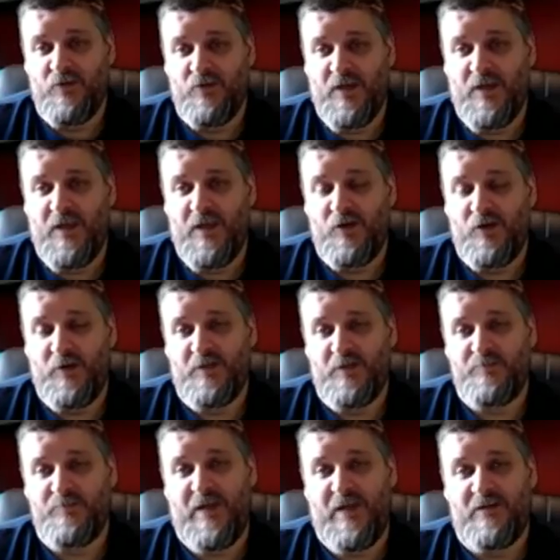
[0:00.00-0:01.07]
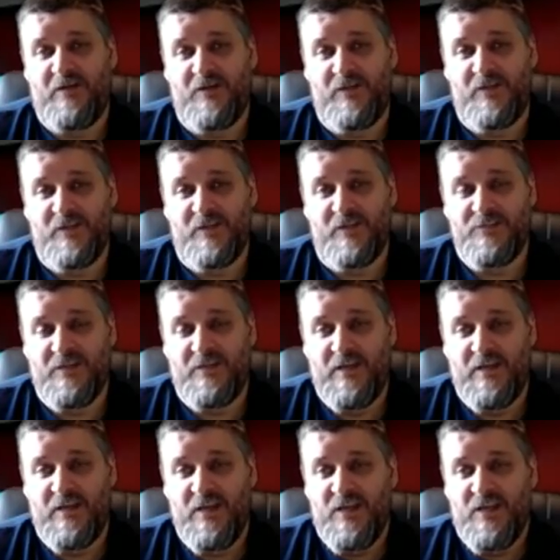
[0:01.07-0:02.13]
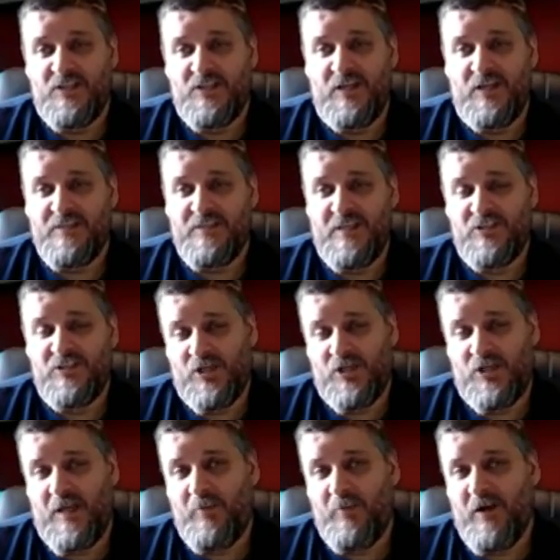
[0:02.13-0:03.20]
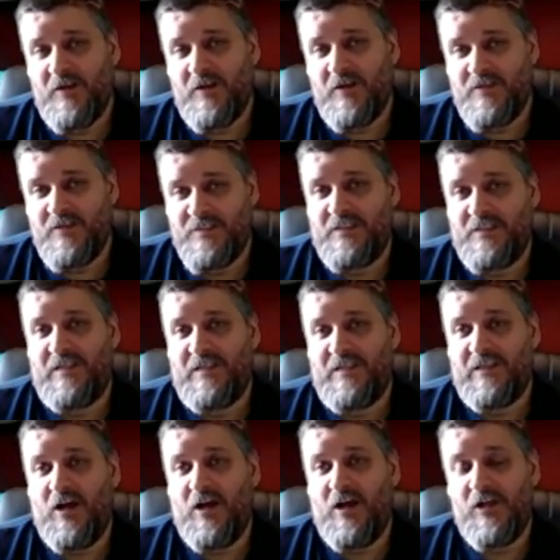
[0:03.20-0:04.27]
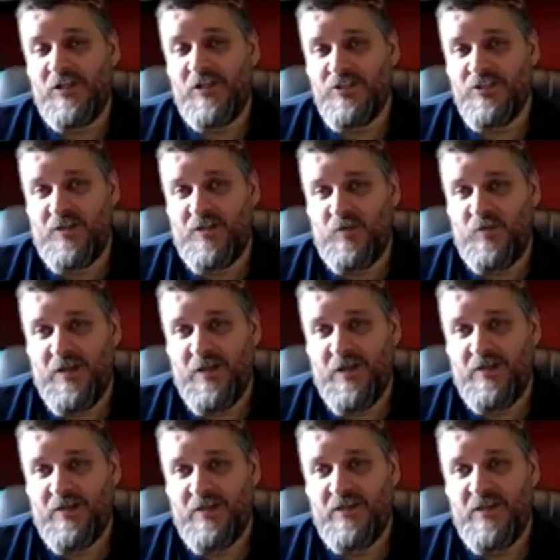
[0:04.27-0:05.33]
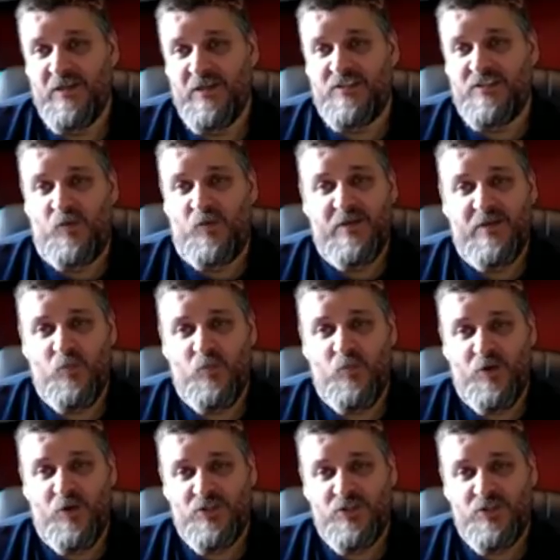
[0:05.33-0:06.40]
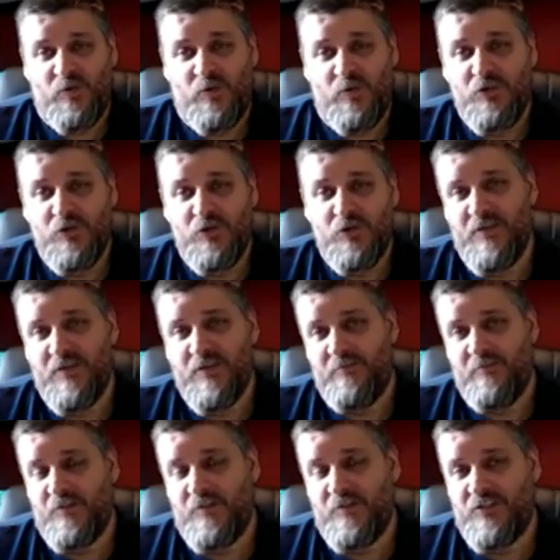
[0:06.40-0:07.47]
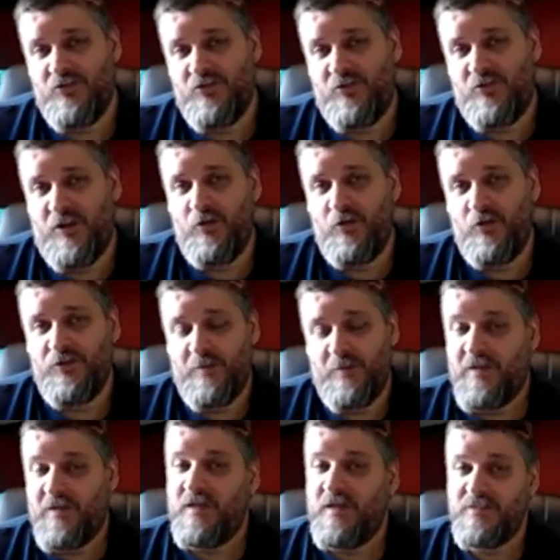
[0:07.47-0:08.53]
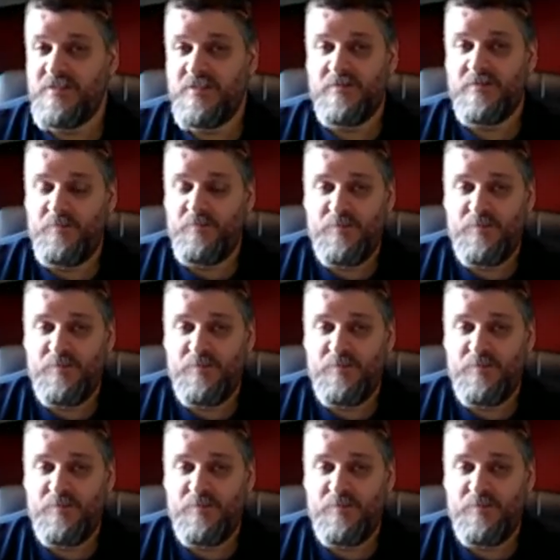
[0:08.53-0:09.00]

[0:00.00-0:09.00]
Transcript: OK, it'll bring us back to the list. So let's say that Jay Parton didn't acknowledge their win, so we didn't want to remove them from this drawing only because